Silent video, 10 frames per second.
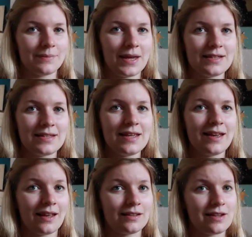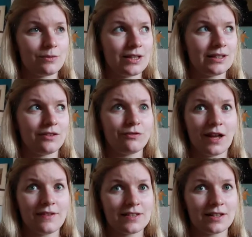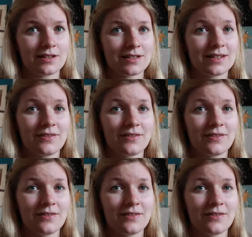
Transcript: amazing and I rated it 5 stars.